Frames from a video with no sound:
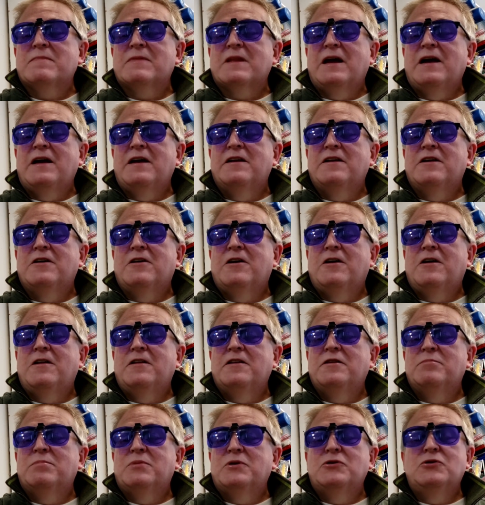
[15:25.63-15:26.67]
and all
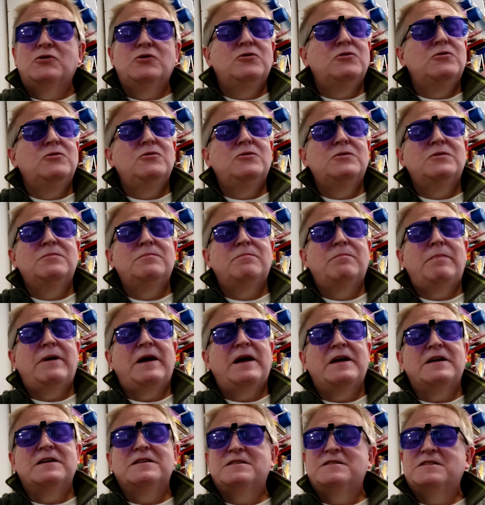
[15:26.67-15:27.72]
the blue
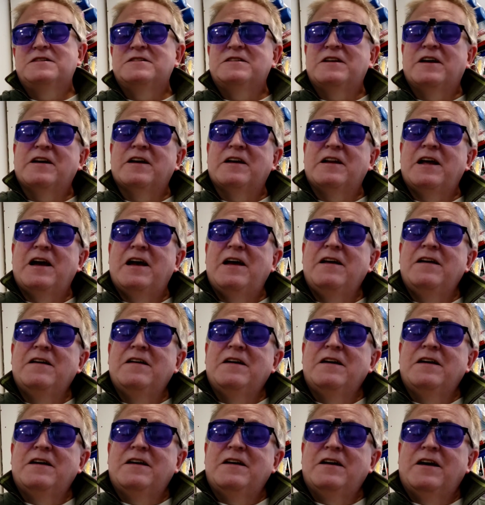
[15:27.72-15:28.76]
base. It's like a
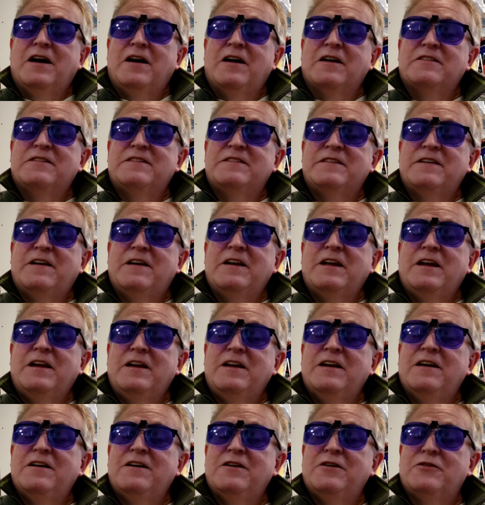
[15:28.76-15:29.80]

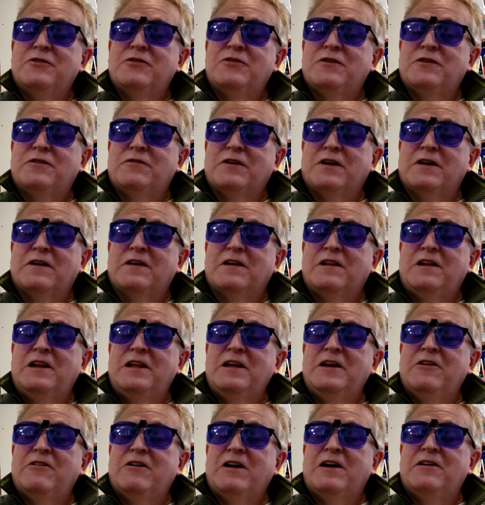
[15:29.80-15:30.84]
sunny, or sort of a
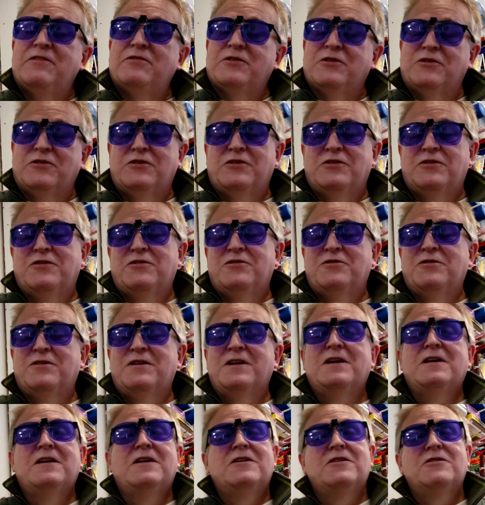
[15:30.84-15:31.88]
clear afternoon
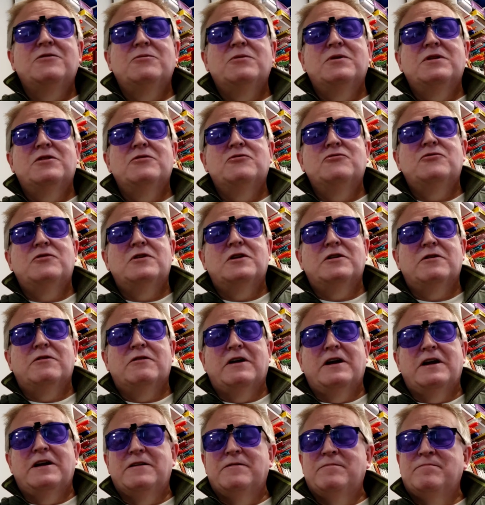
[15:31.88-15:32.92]
with a flurry.